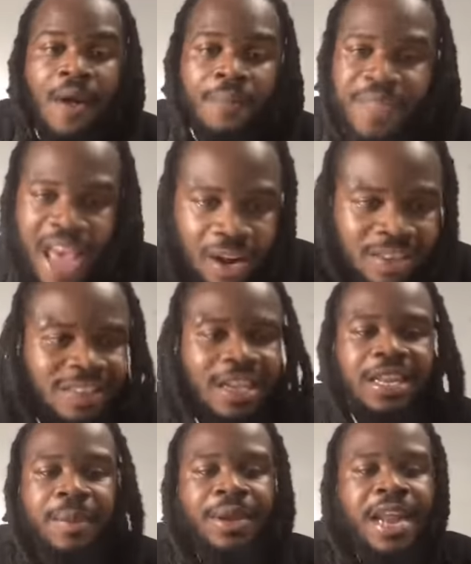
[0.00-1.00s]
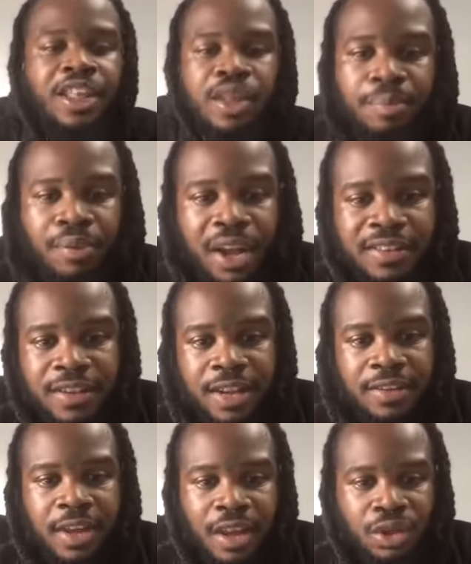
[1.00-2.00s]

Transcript: Now it's the elimination process.